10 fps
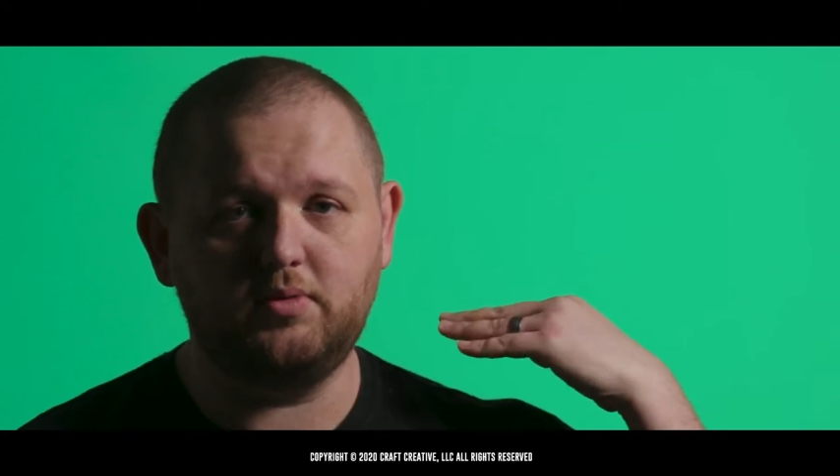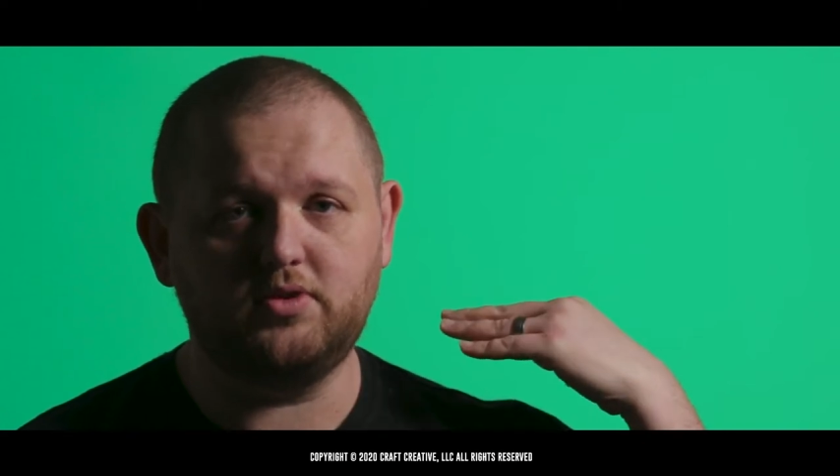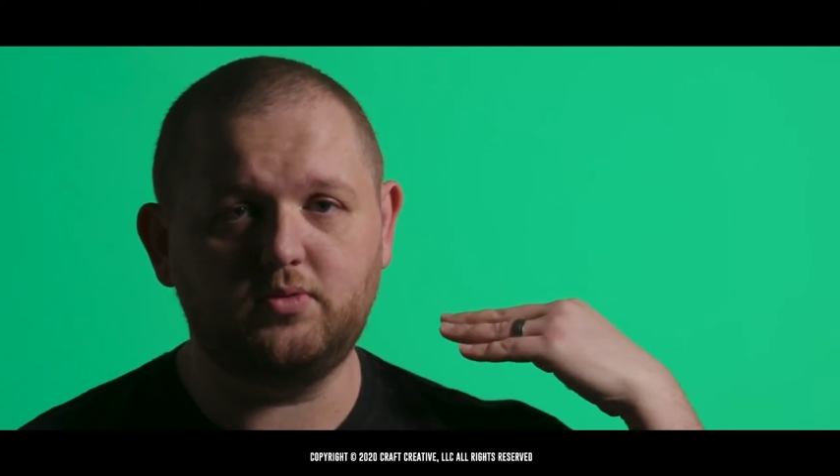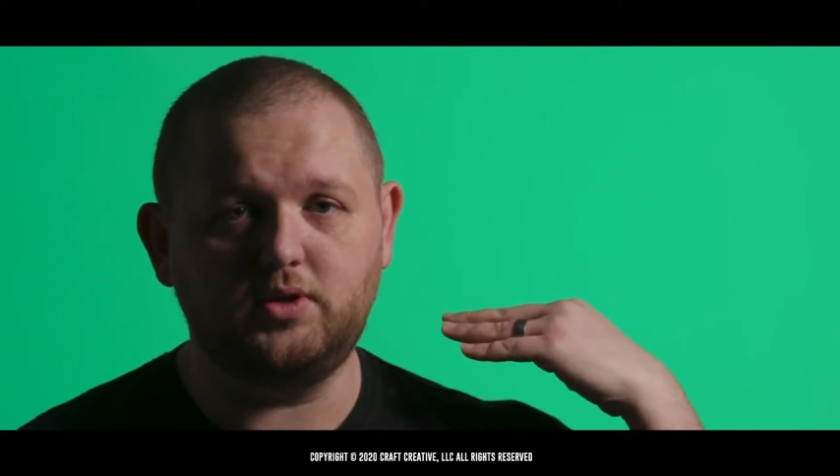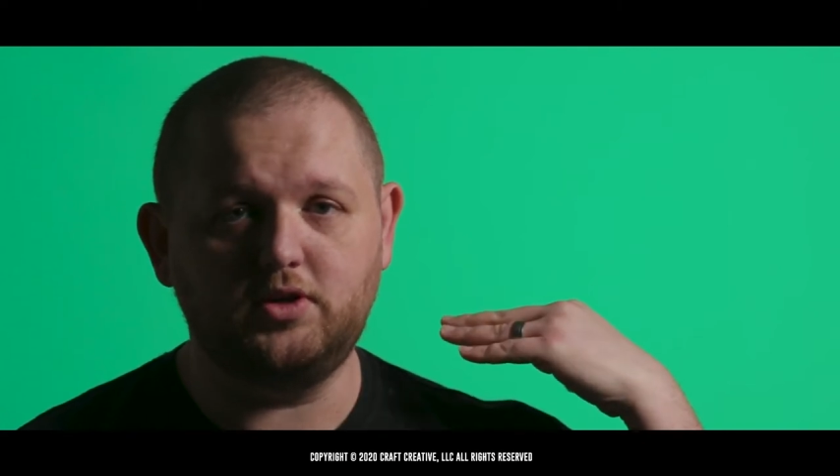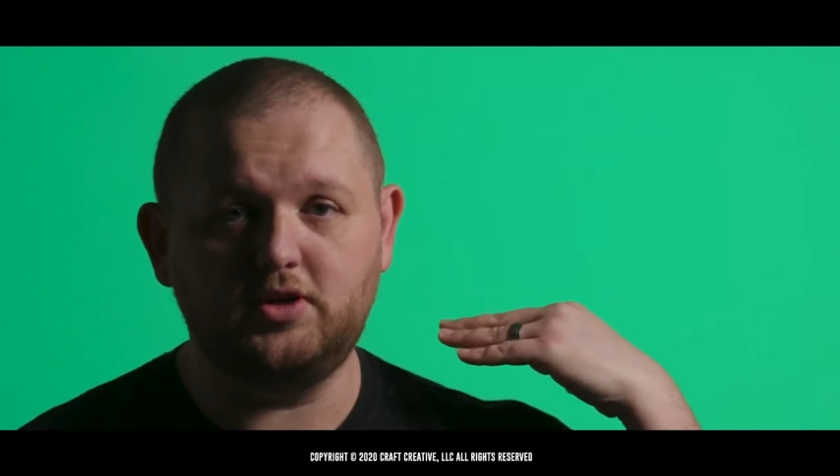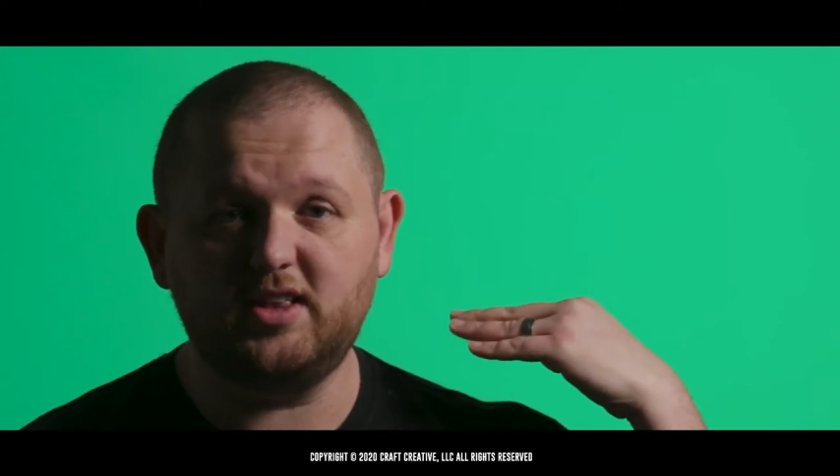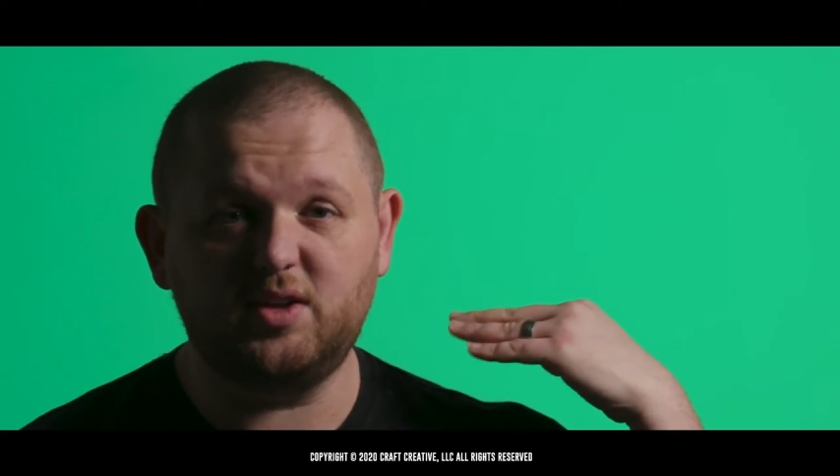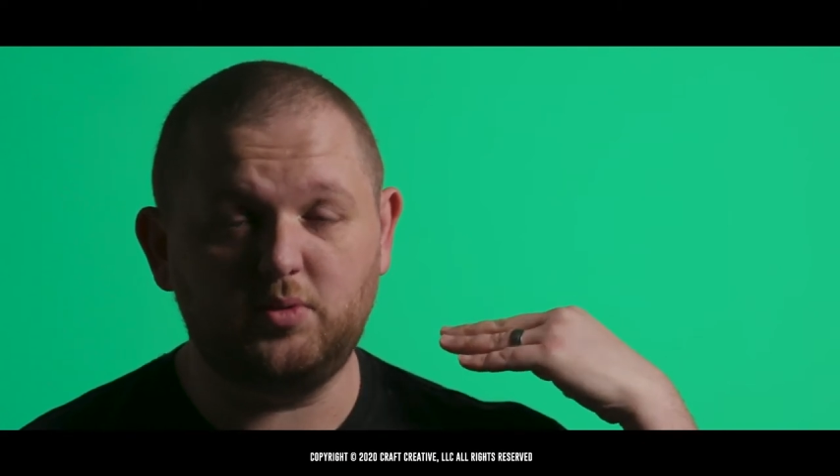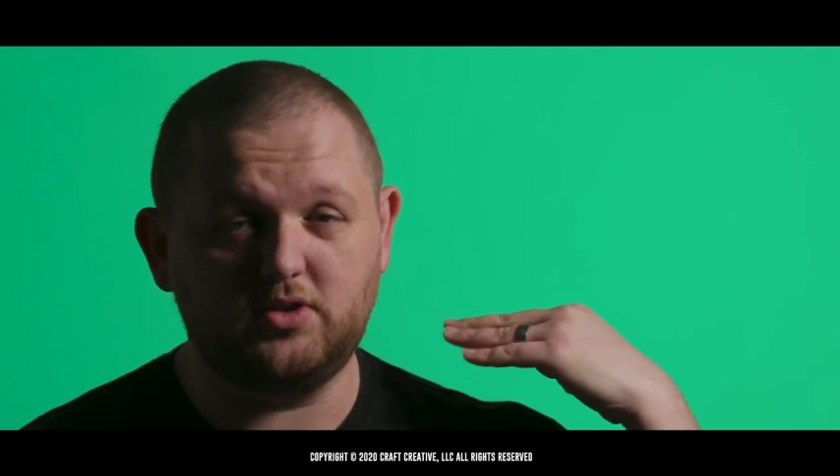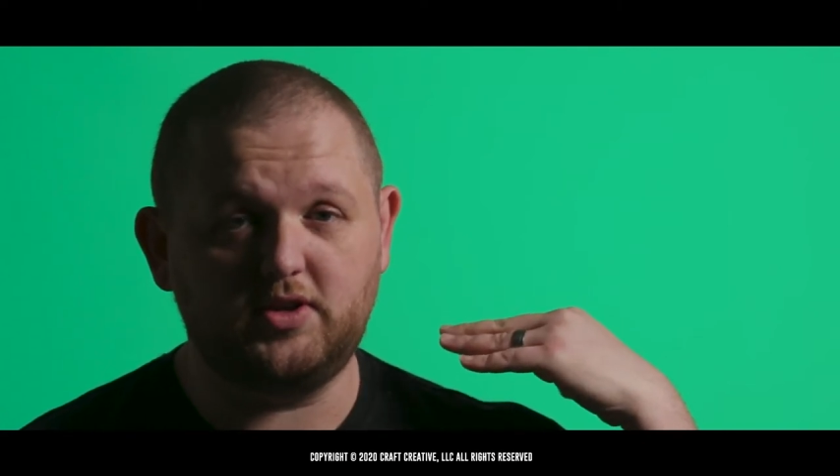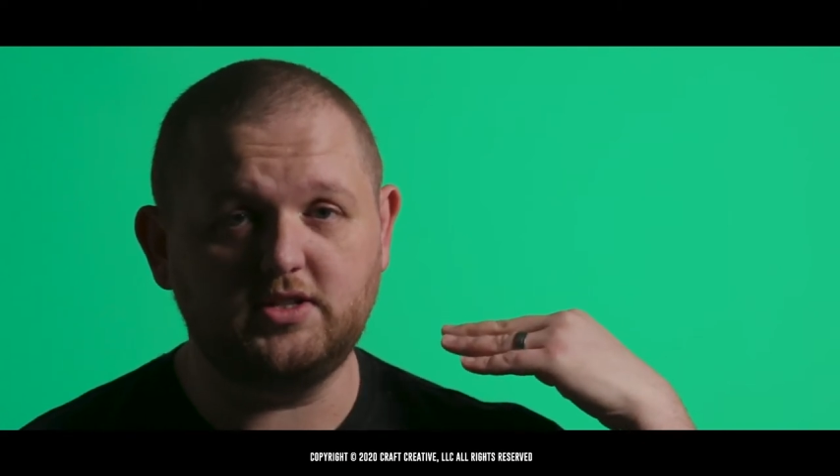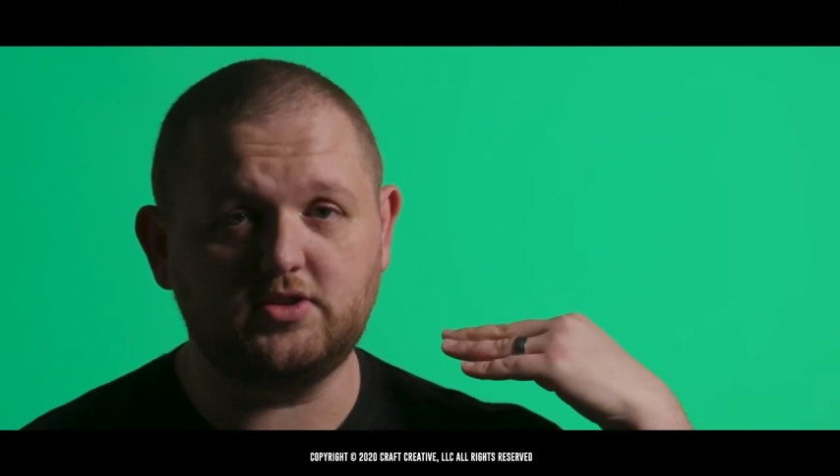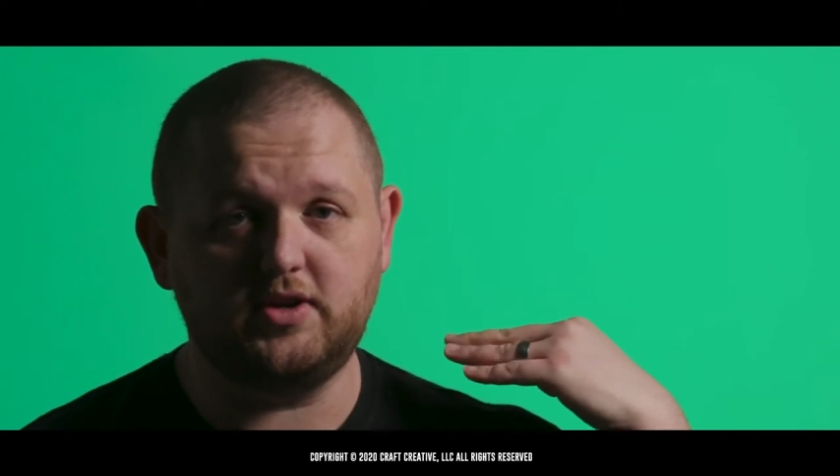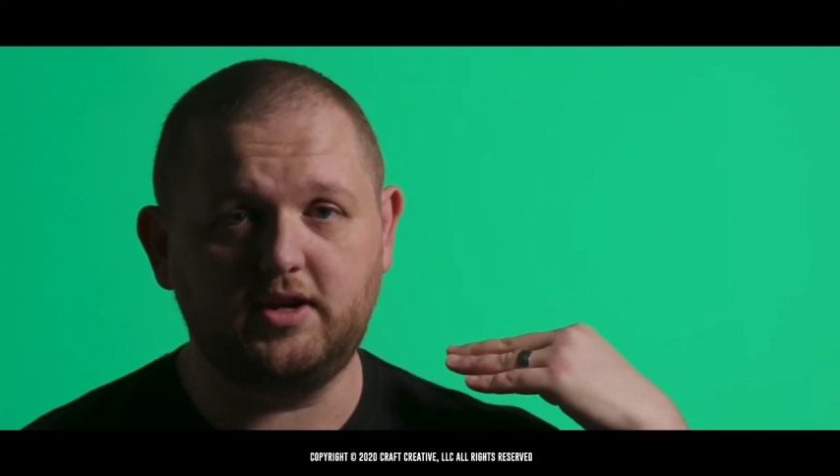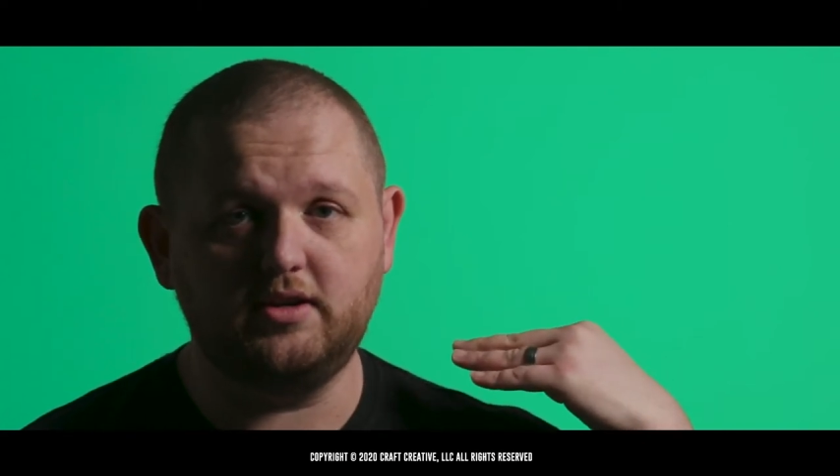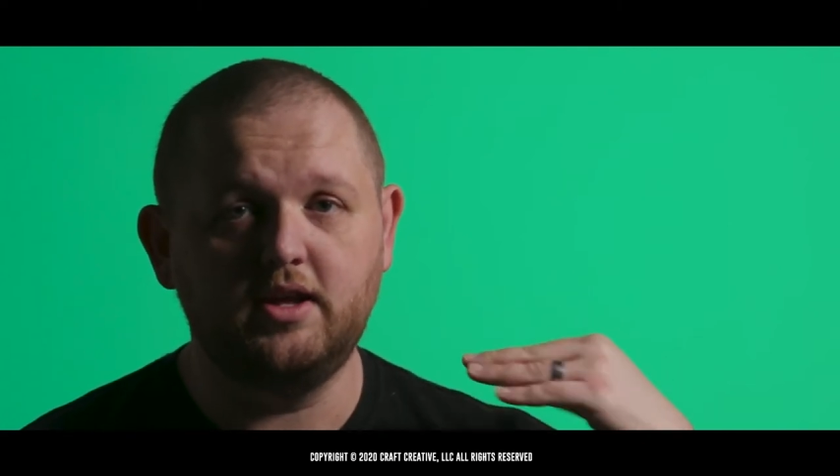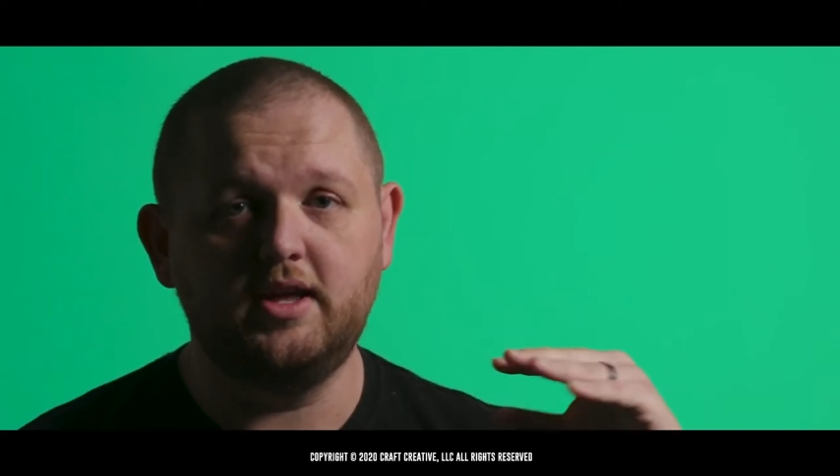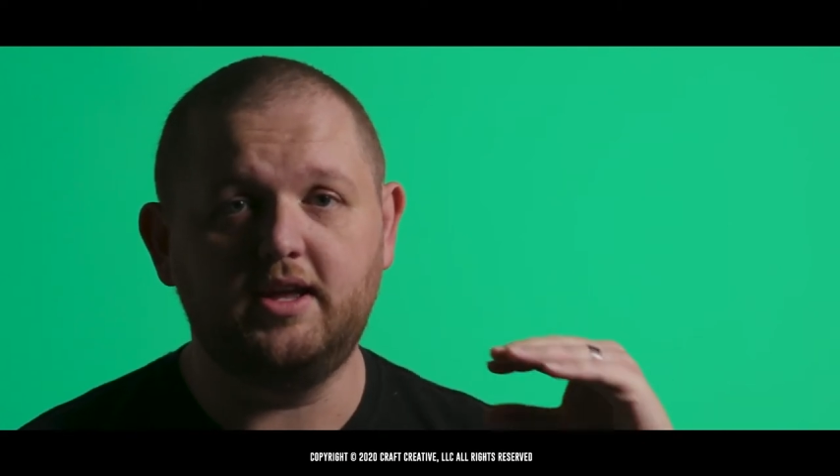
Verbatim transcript: when you're dealing with green screen